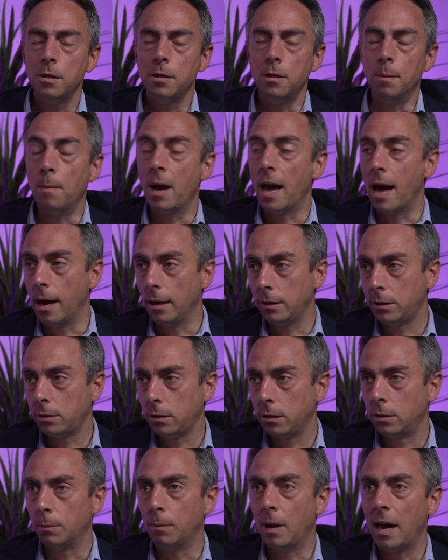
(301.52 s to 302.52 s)
The
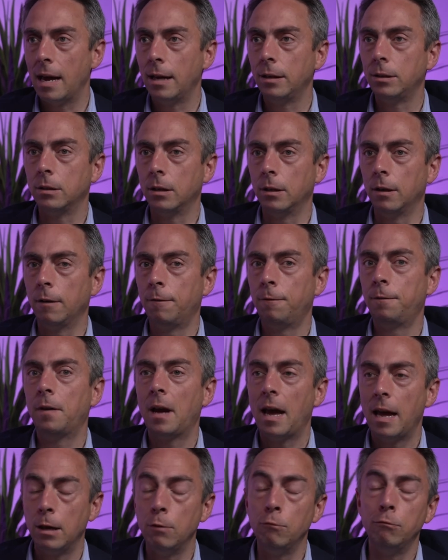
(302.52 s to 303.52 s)
mayors are a
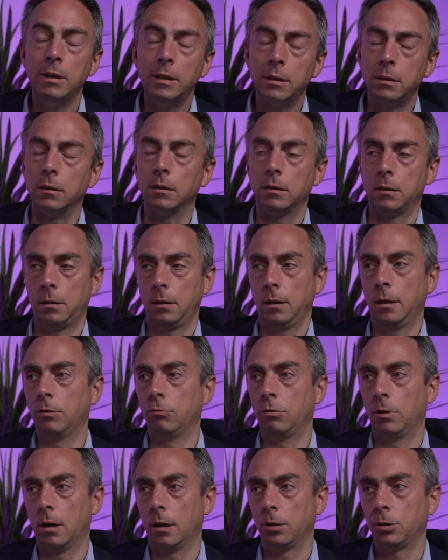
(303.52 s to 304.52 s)
fairly recent
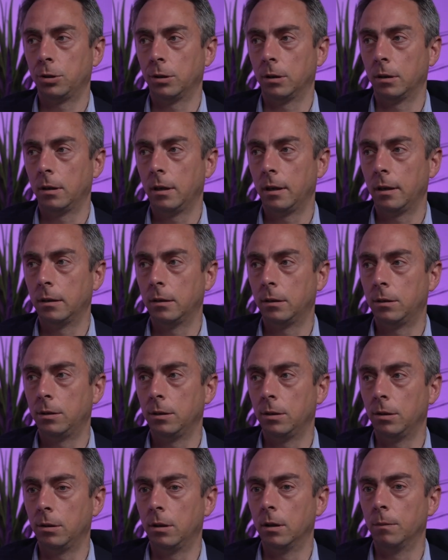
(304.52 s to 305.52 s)
introduction
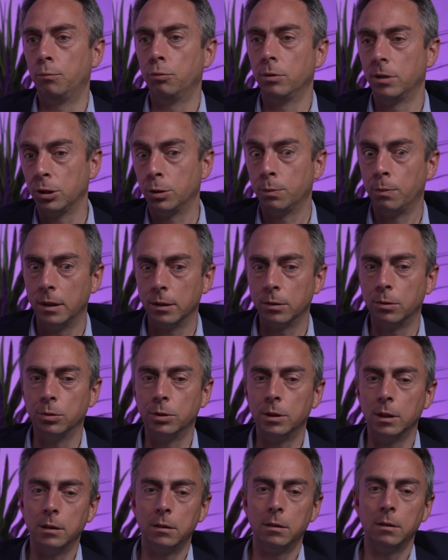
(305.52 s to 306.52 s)
into the British political
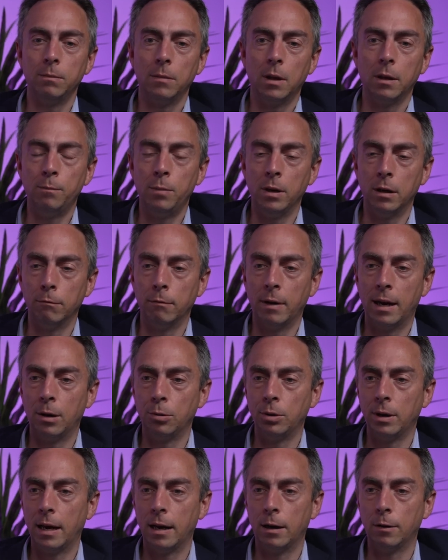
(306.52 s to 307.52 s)
system. They've been
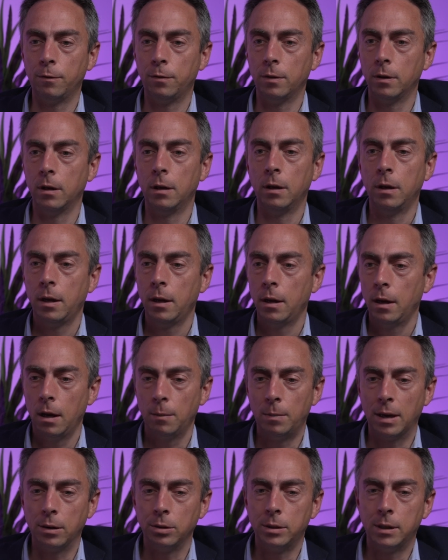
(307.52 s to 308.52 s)
around now for
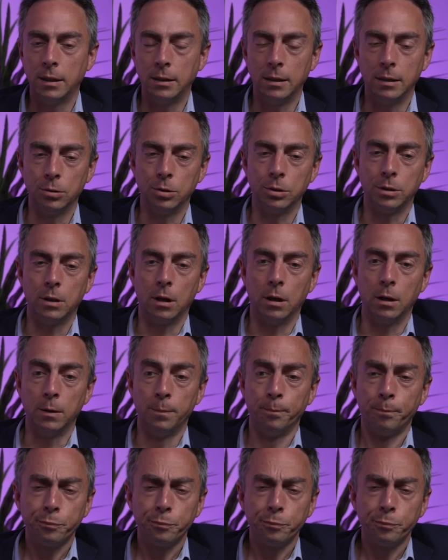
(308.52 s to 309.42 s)
about 10 years or so.